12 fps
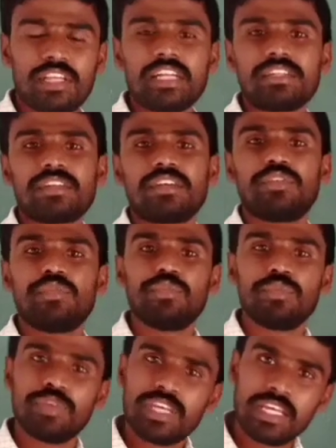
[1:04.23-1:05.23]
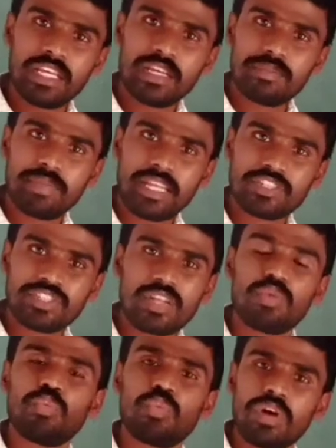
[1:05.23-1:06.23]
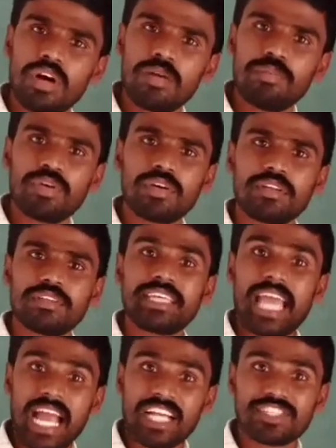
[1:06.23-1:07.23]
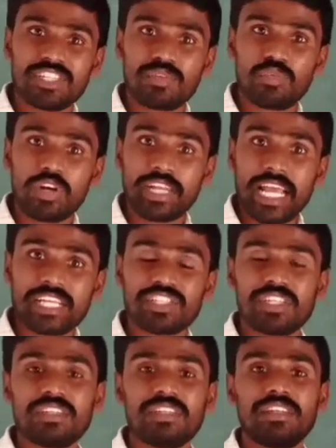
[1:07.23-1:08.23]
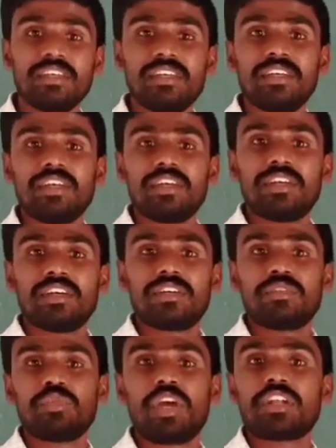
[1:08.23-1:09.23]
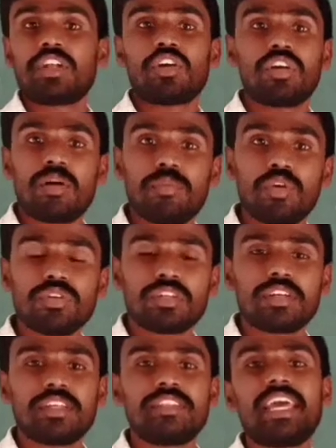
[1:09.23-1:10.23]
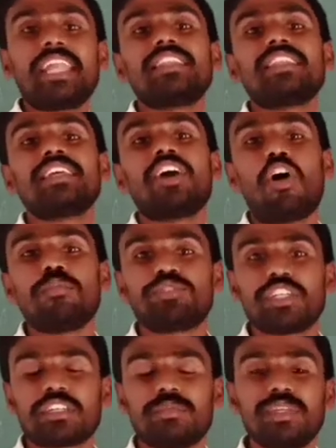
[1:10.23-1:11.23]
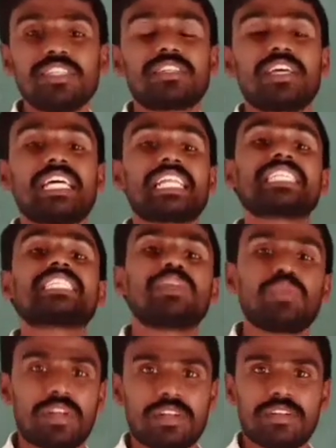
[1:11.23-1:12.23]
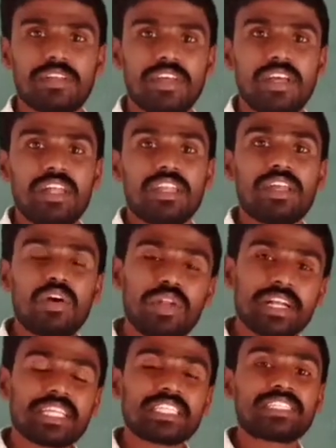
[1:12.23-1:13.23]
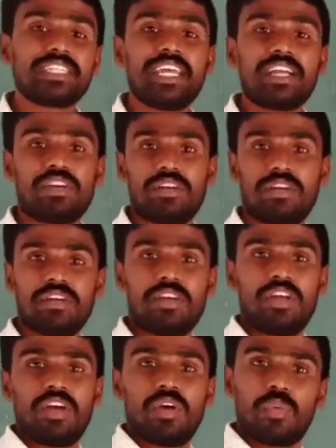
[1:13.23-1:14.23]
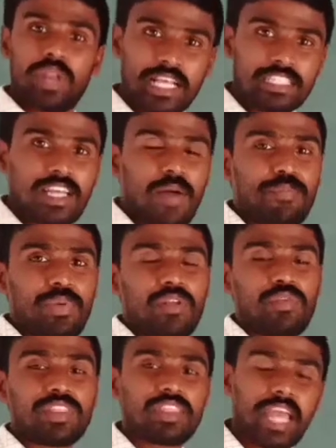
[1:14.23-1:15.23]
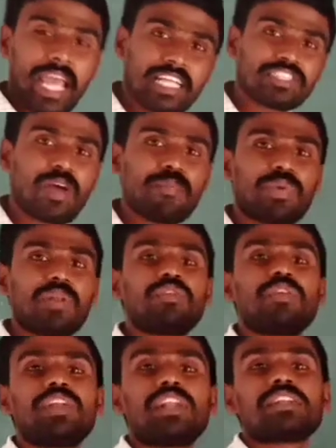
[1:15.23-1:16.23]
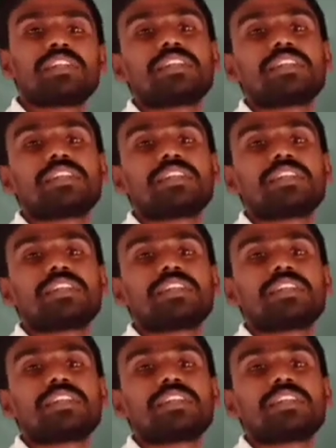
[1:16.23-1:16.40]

that we mention verb, the action, what action we are talking about. Then the object means receiver. Now let us take one example. With the example we will